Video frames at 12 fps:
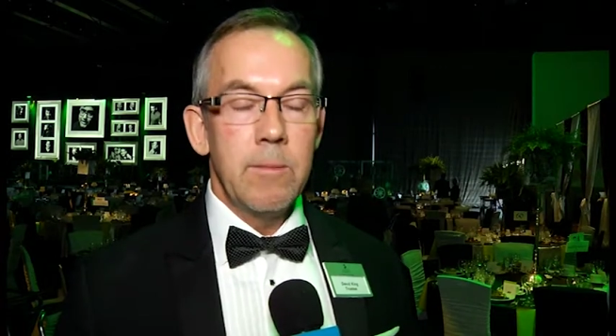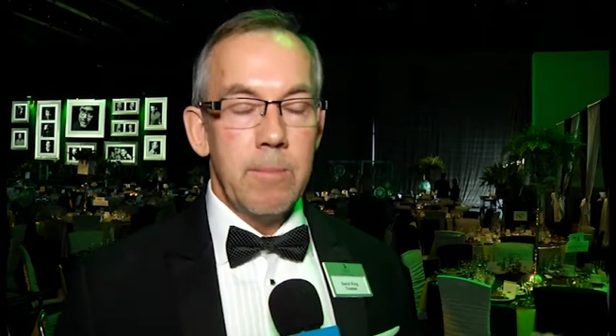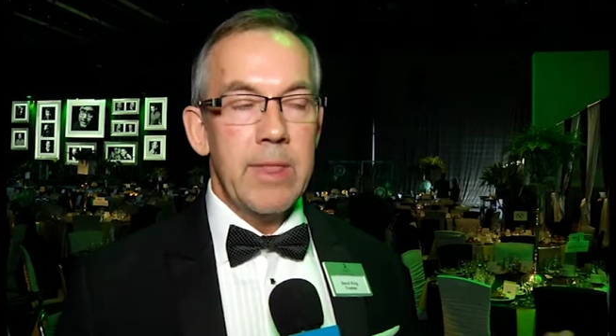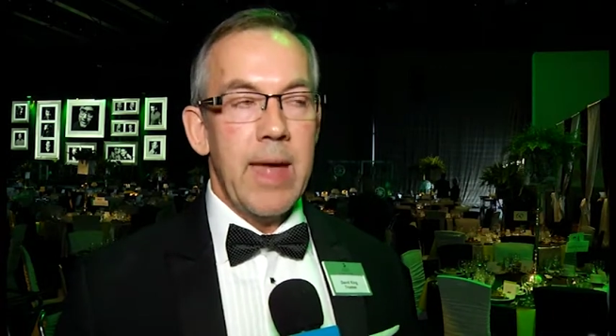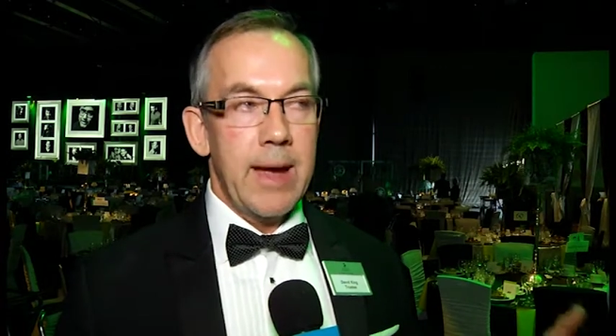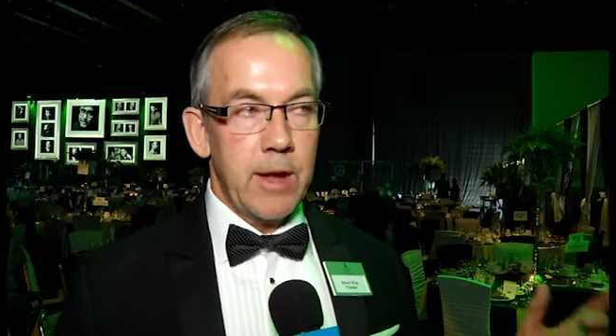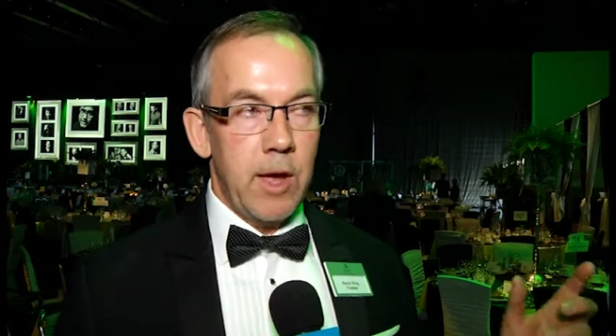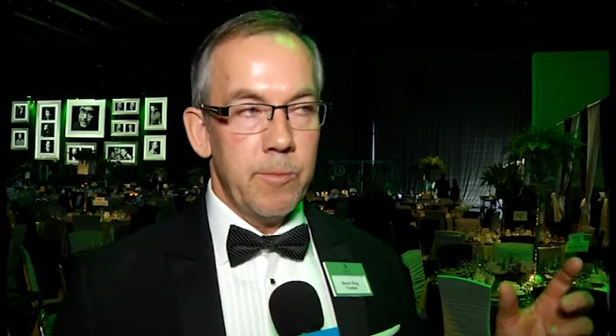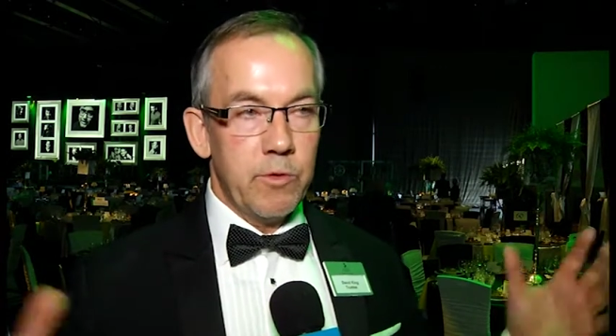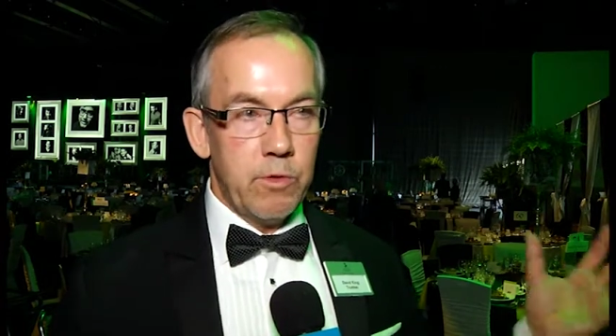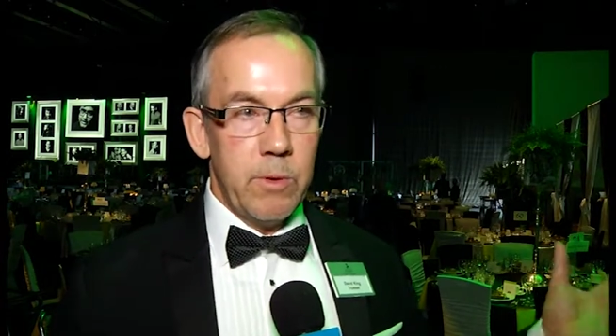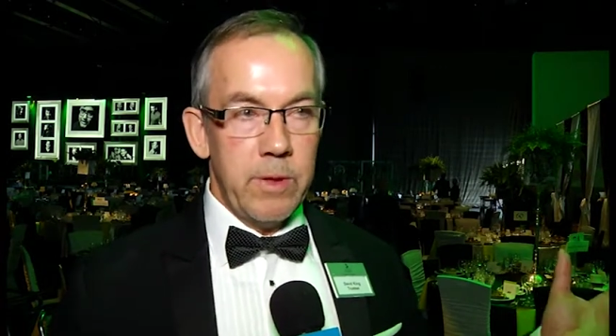but that
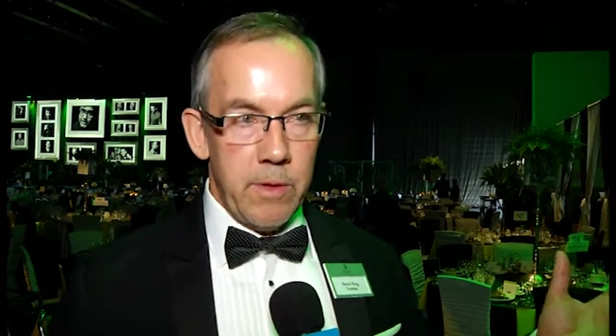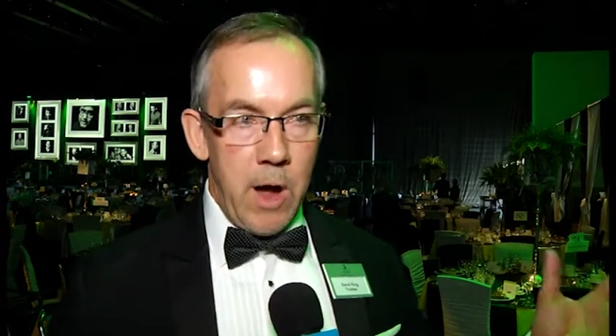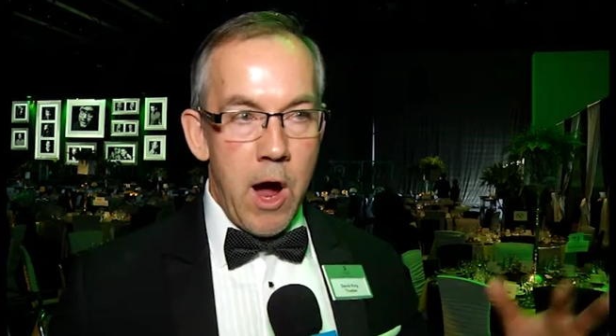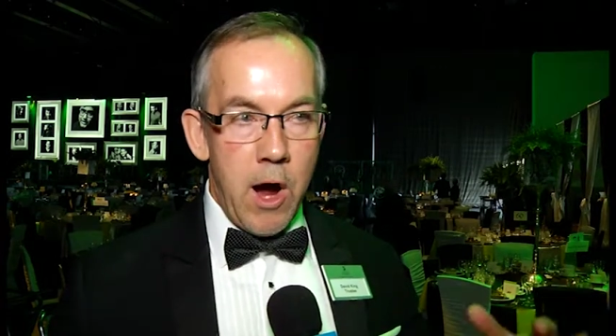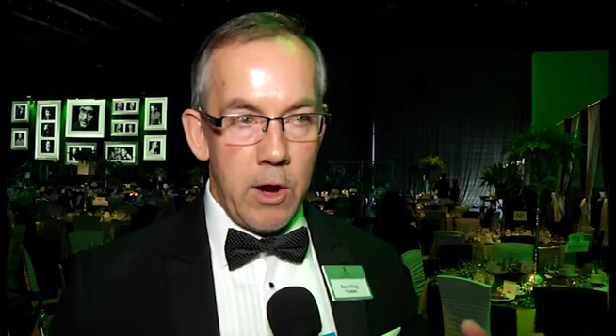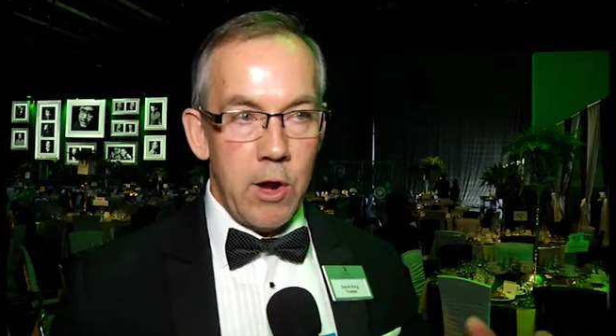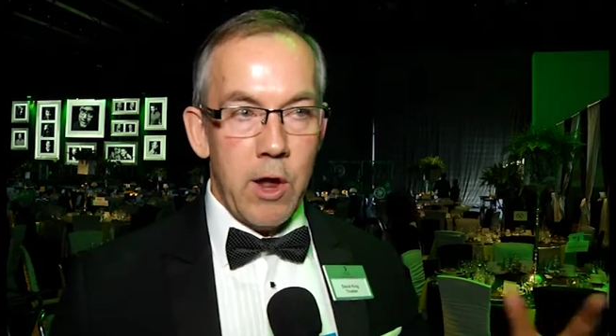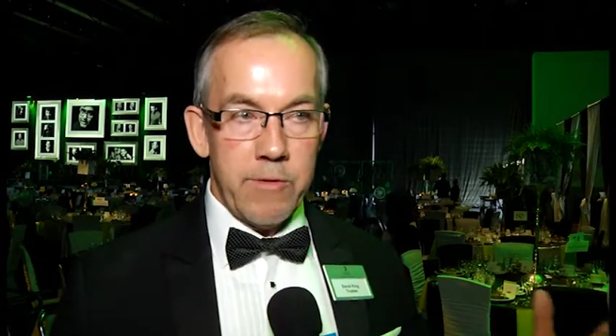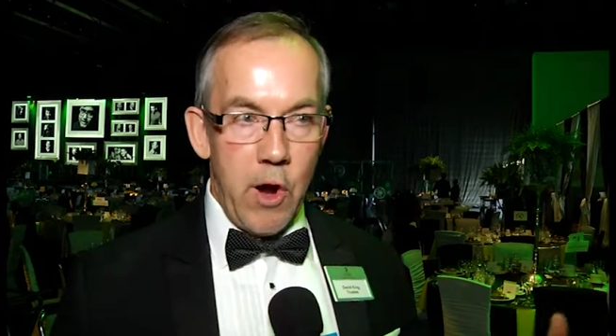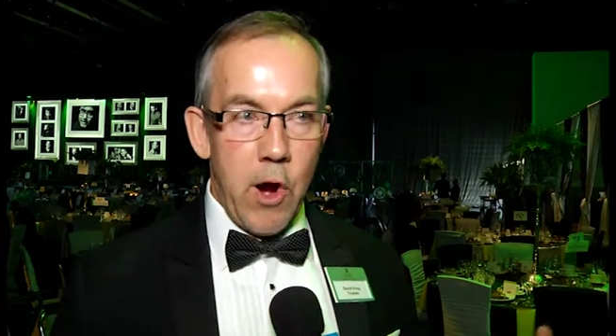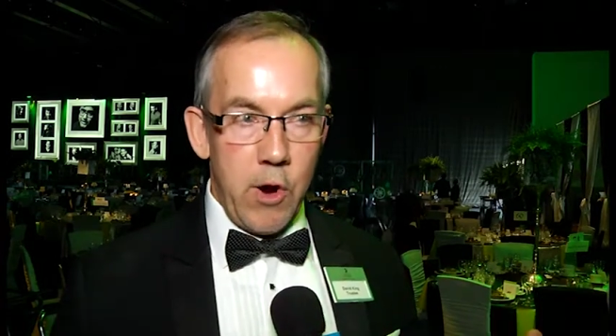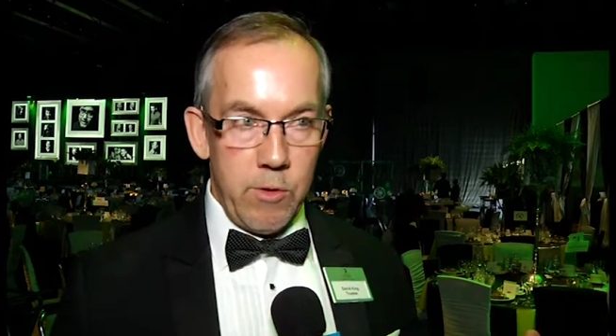comes through with a lot of
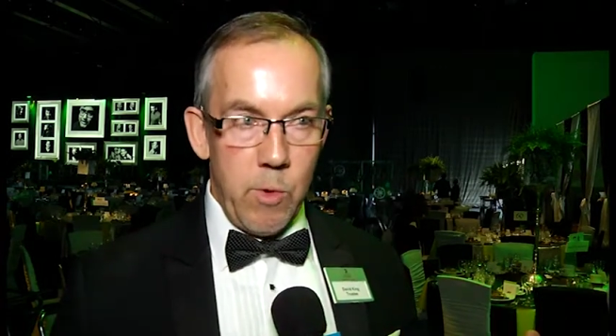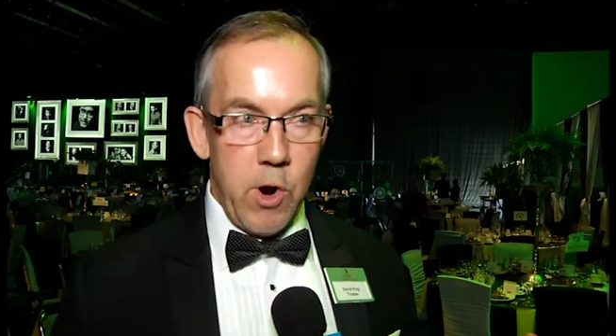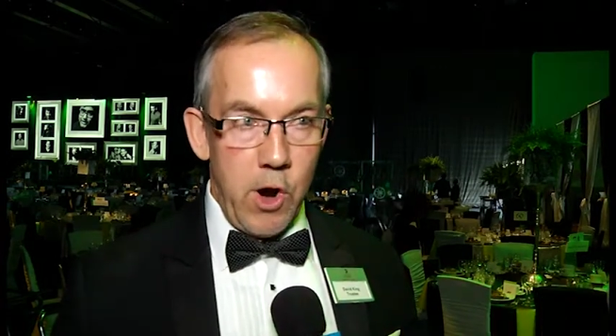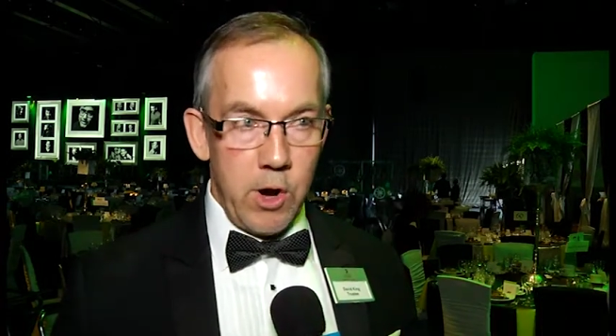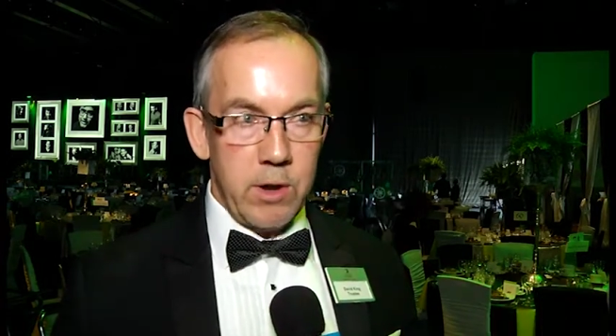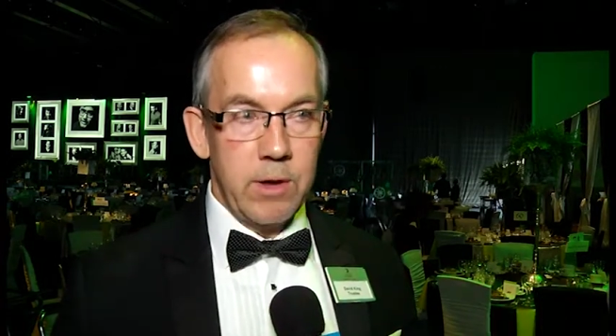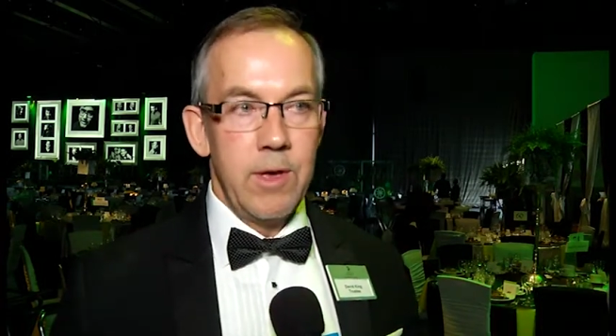hard work